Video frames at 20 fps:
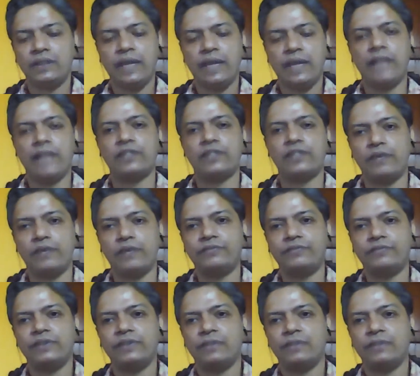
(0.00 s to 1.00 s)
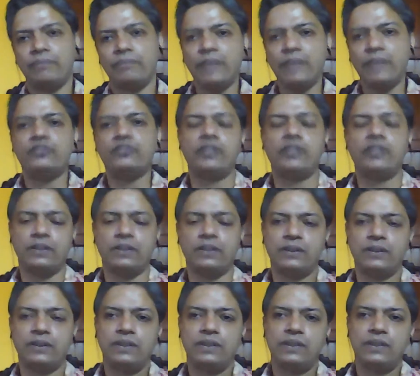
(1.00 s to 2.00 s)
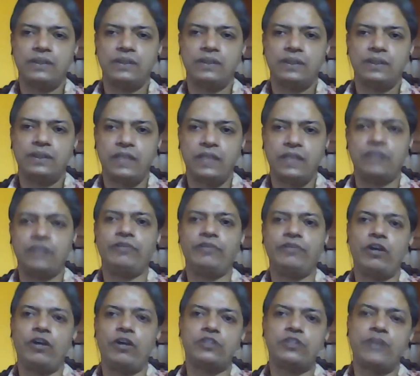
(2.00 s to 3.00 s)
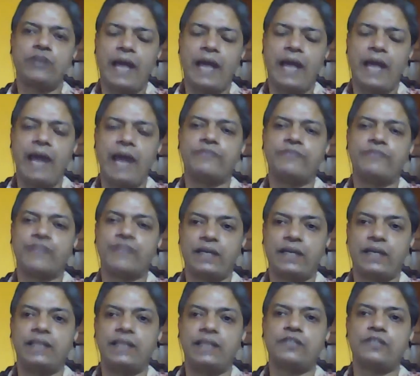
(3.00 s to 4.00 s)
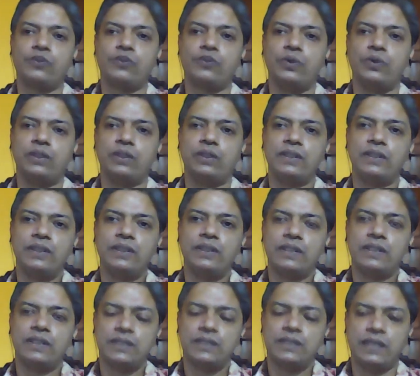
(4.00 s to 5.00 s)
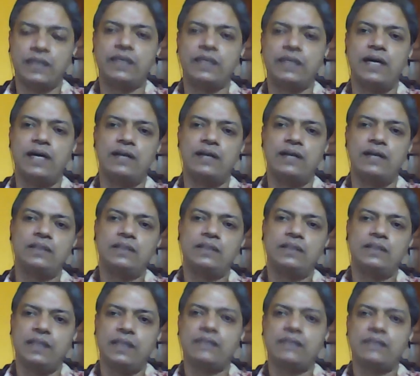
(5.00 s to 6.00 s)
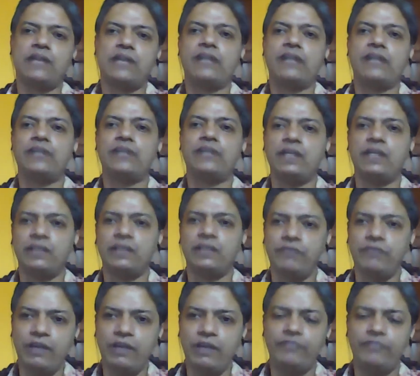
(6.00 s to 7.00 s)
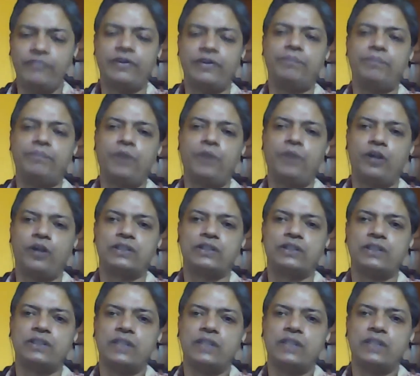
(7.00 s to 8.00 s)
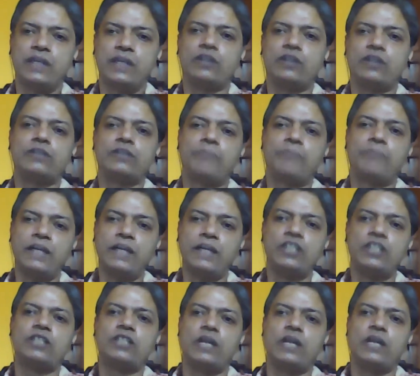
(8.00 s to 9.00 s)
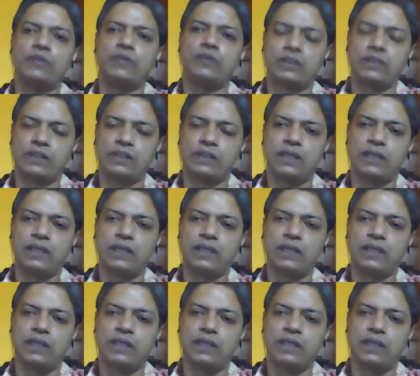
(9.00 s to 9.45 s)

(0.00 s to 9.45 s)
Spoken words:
of Maitri. Here we also have Sakura's role. Sakura is trying to interweave a plot in order to punish Charudatta,